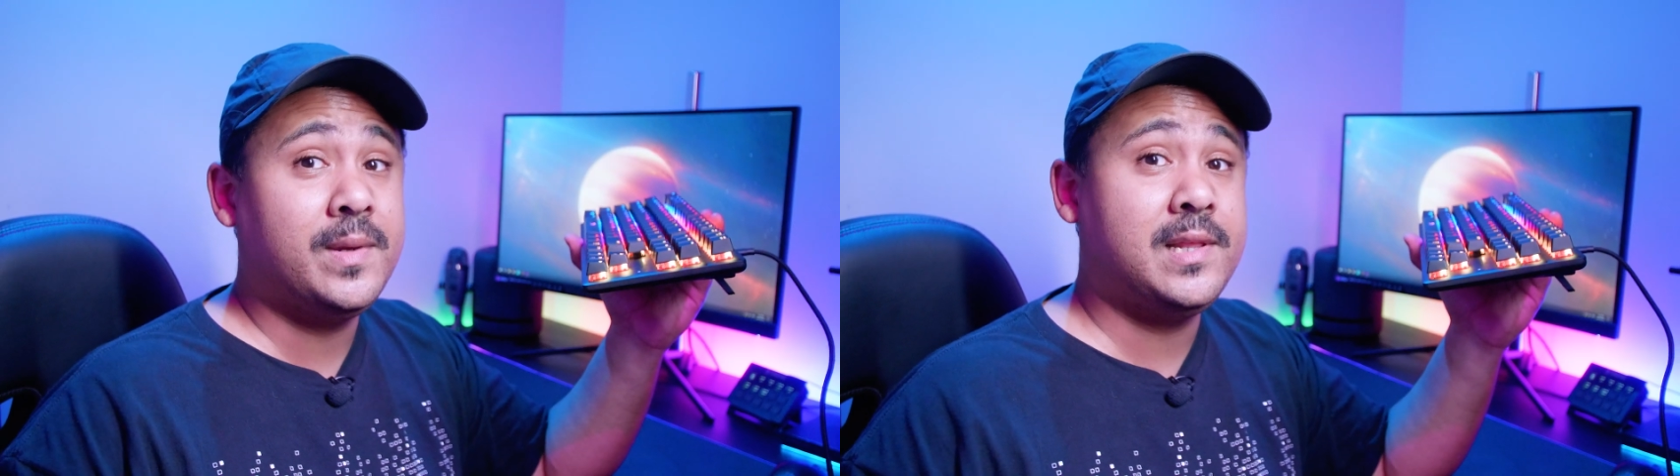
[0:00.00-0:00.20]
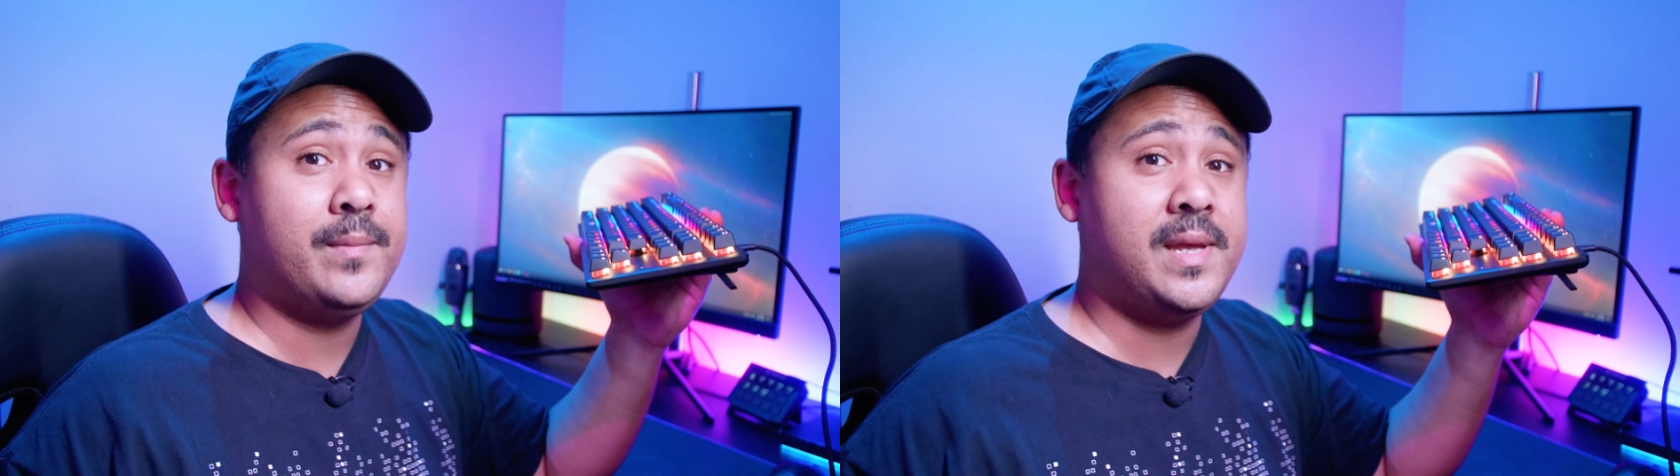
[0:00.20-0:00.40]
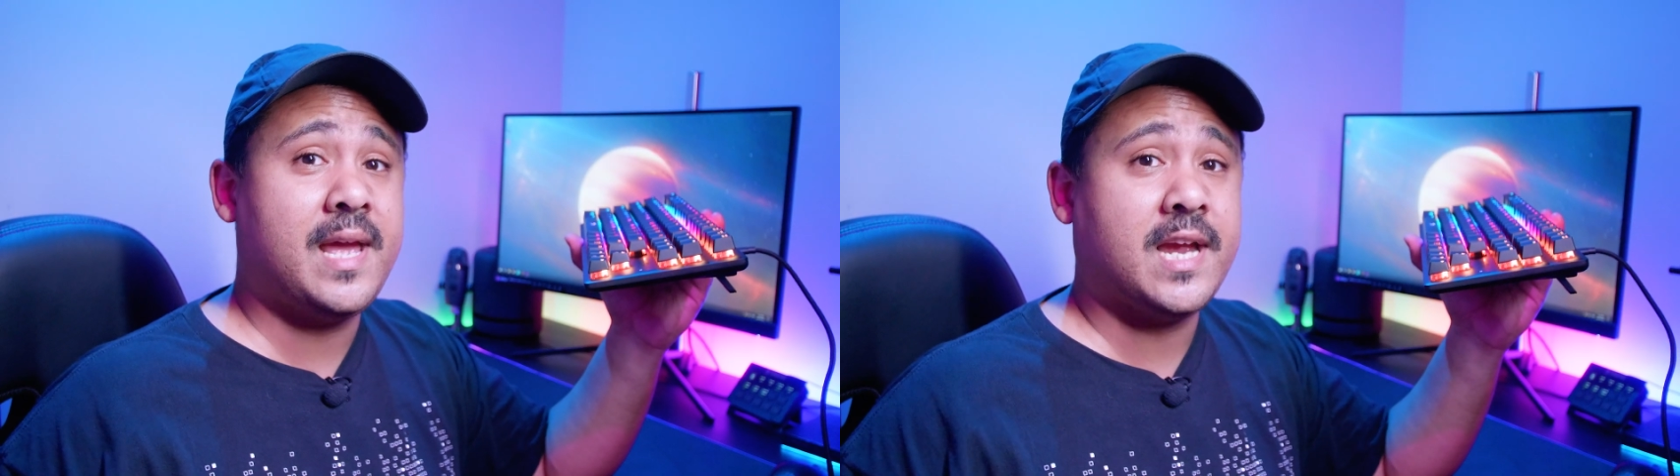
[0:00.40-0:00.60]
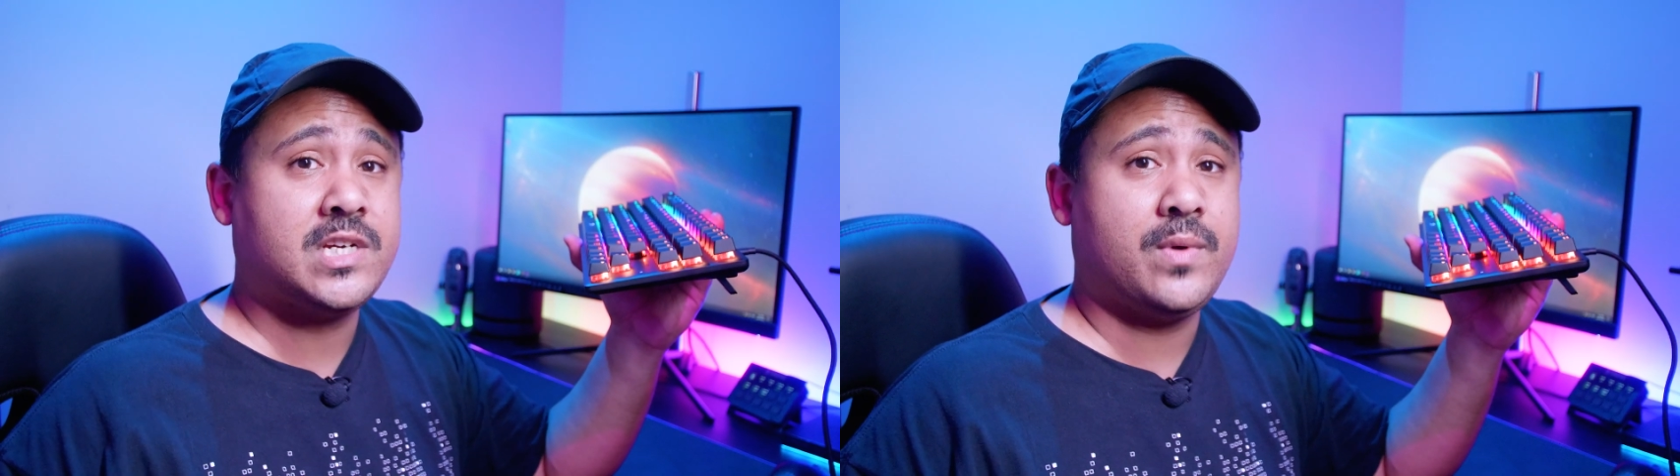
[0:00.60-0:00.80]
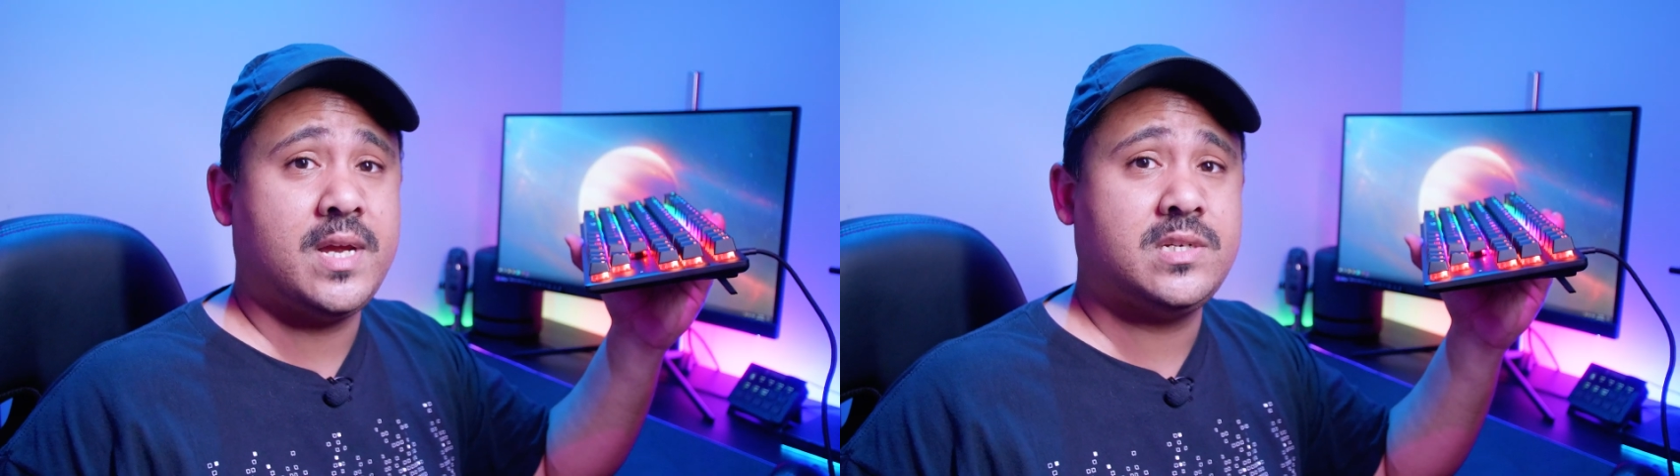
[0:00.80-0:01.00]
millimeter
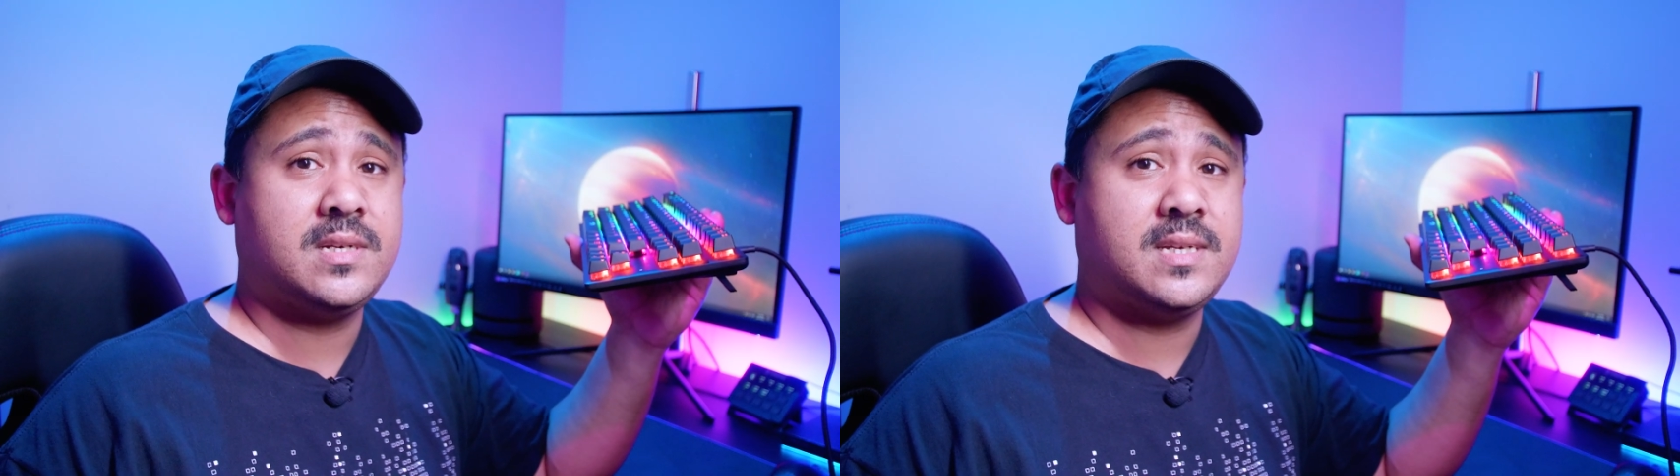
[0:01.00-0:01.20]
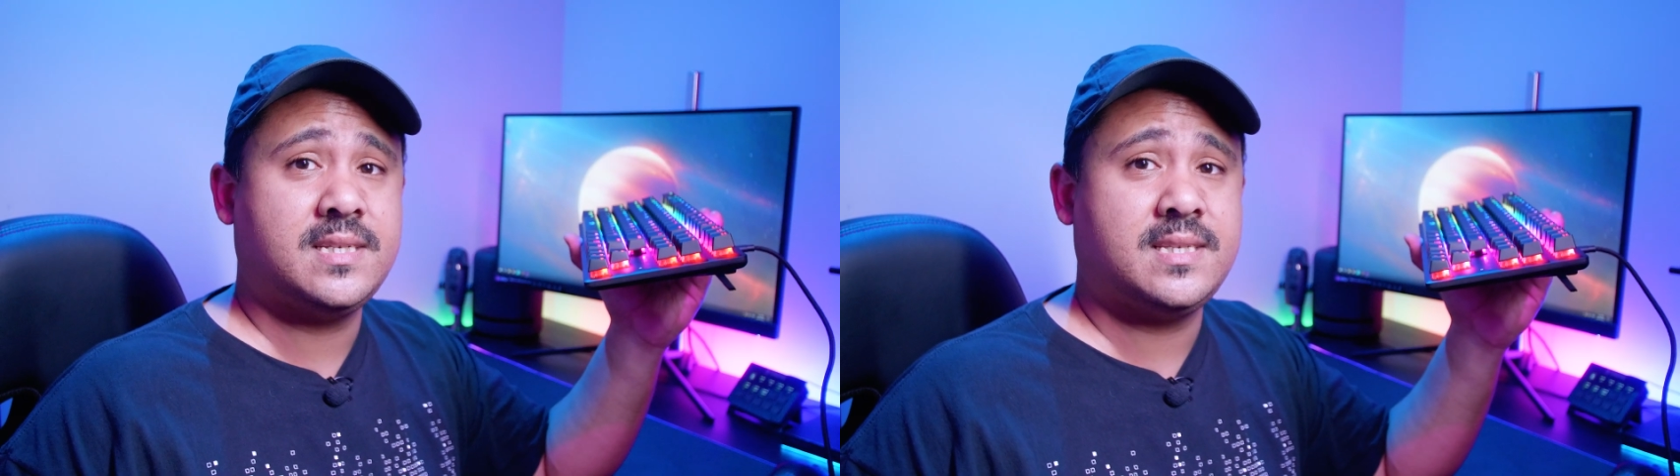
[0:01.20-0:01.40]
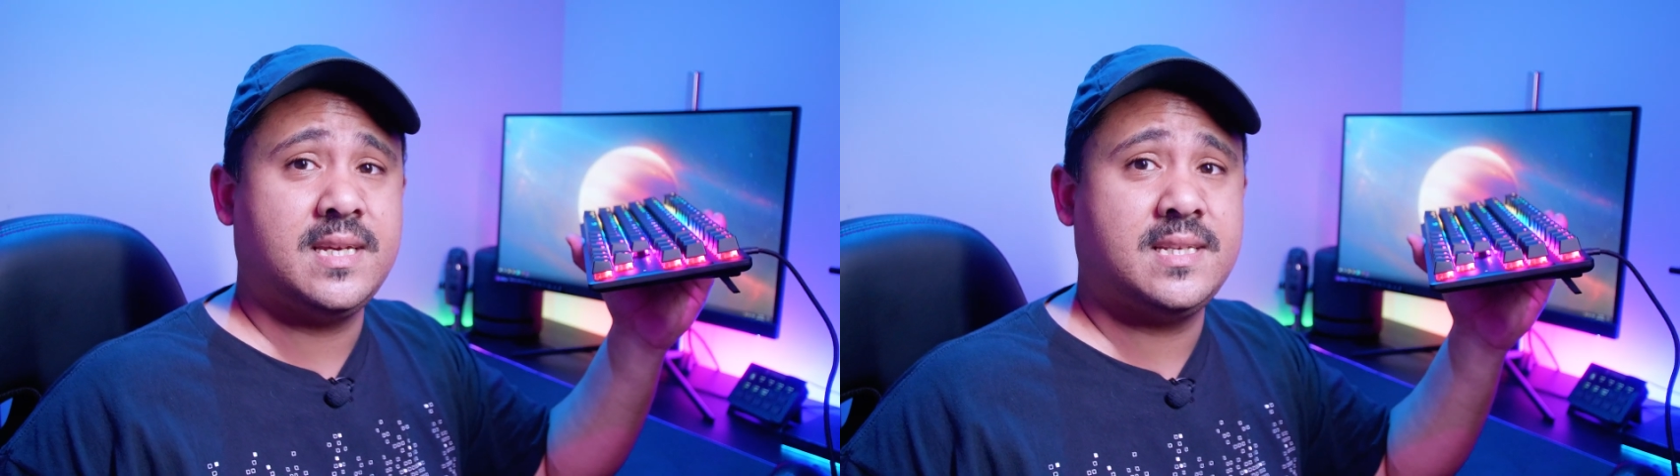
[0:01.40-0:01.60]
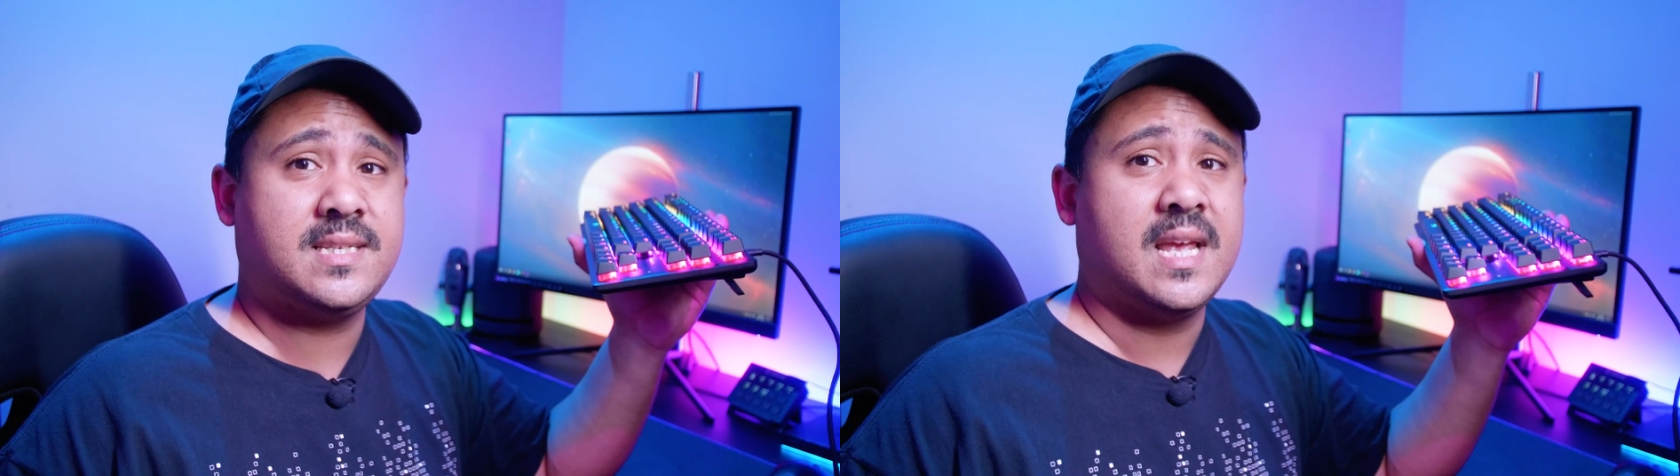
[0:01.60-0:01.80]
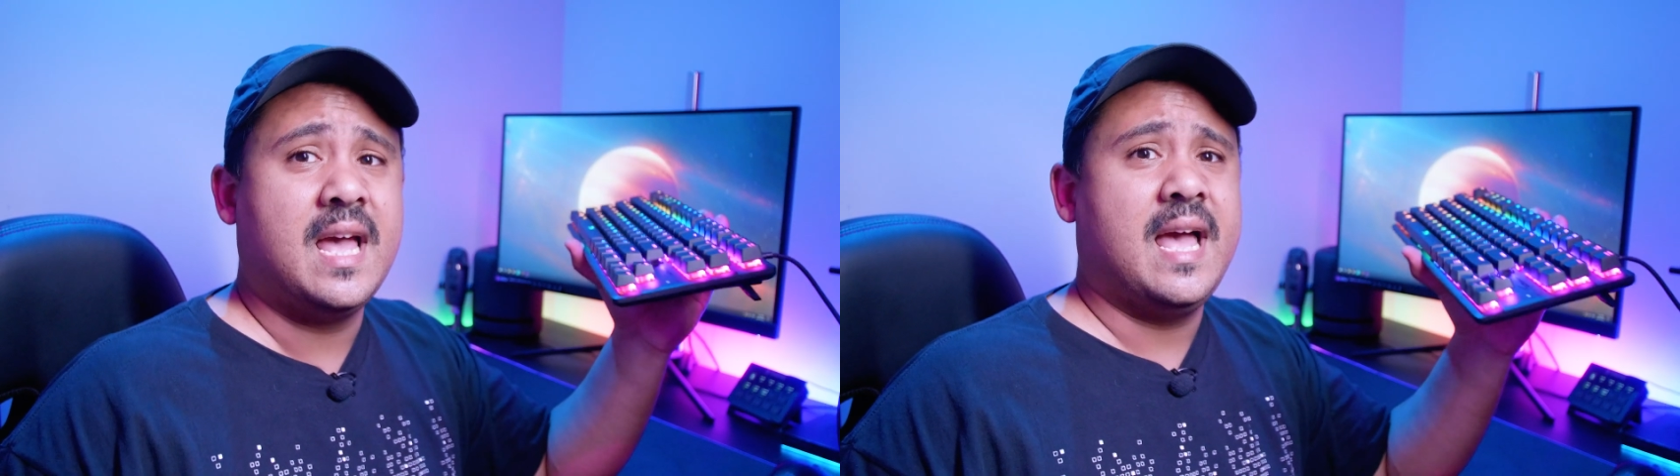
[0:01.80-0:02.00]
actuation distance.